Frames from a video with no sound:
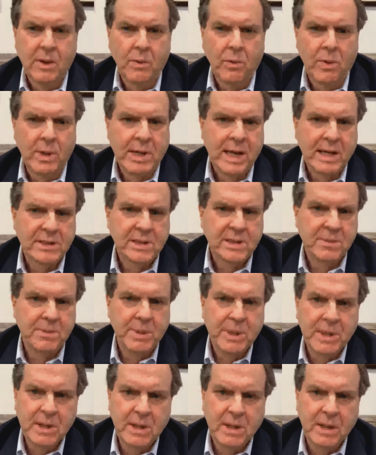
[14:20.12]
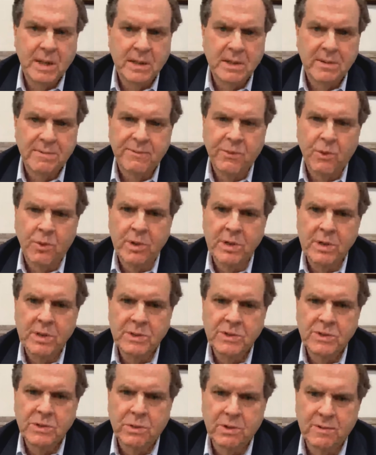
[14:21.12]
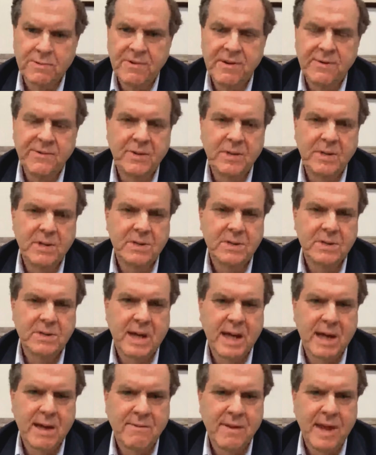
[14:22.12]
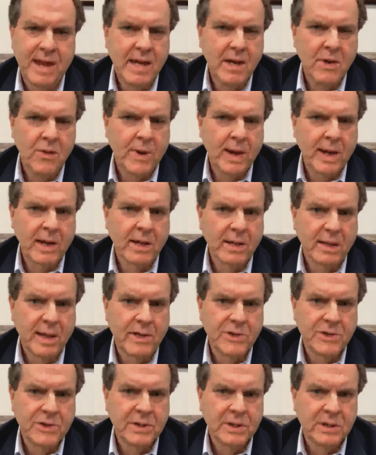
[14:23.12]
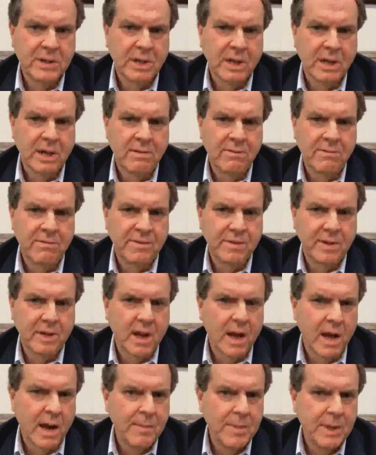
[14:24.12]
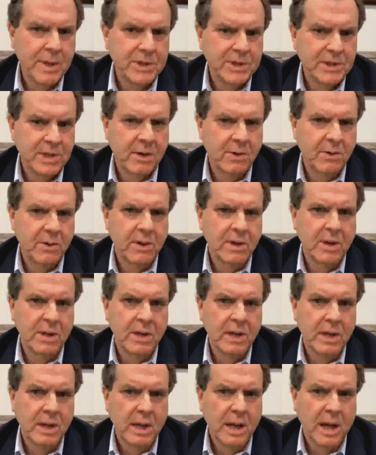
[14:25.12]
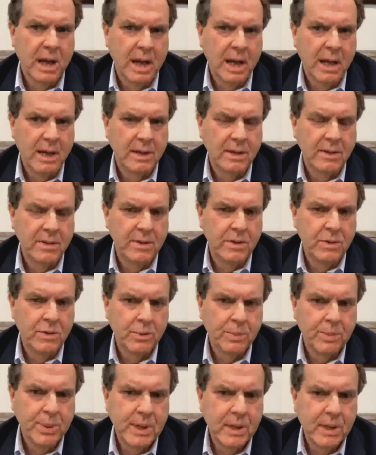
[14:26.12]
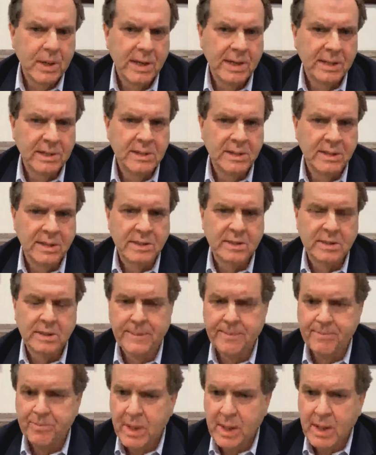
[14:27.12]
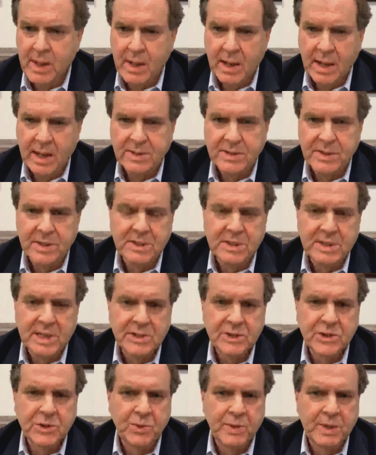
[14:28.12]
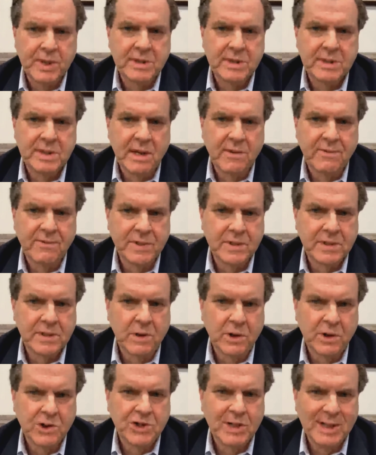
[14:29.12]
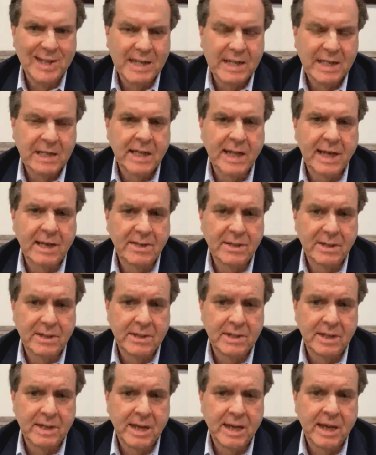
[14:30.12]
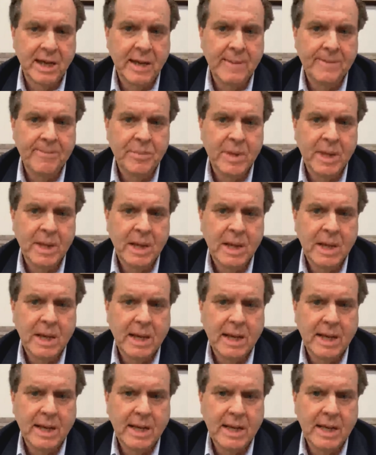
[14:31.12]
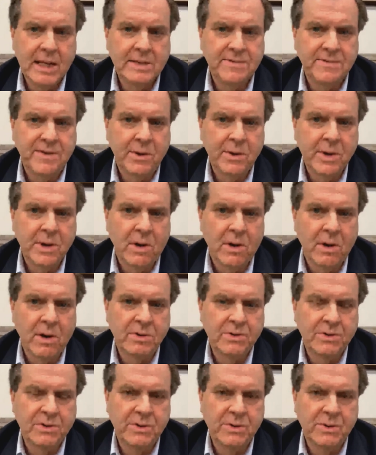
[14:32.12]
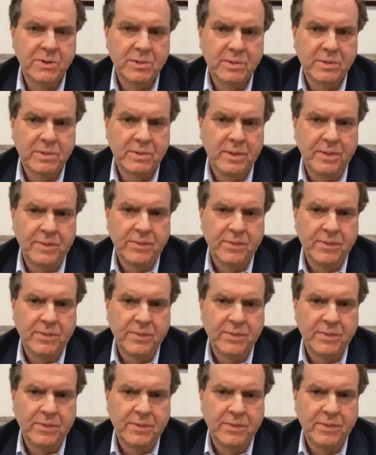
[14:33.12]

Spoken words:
One has to be in the 40s or 50s to have any recollection of the communist era on the European continent. And since history itself is largely neglected today, it's very hard to